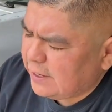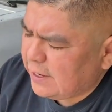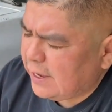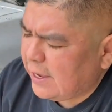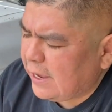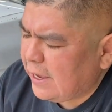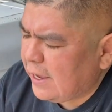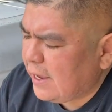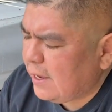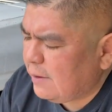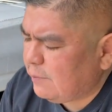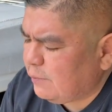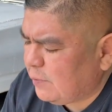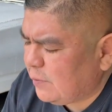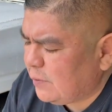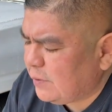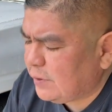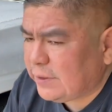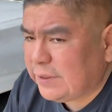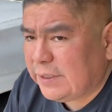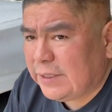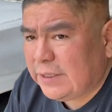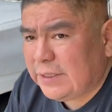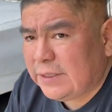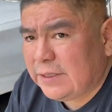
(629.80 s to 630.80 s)
I
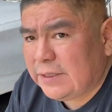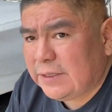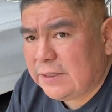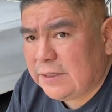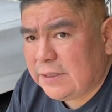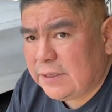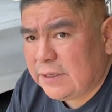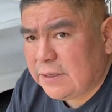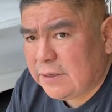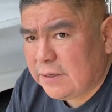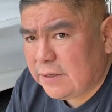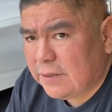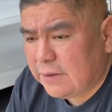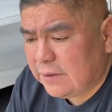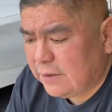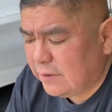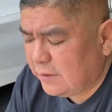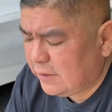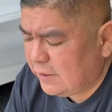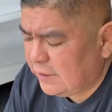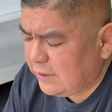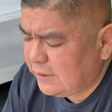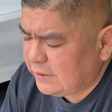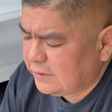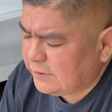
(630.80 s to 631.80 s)
put in
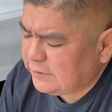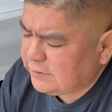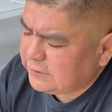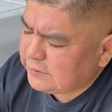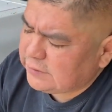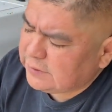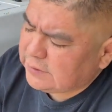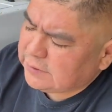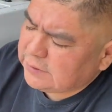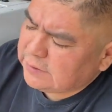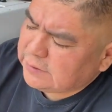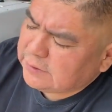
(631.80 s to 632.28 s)
these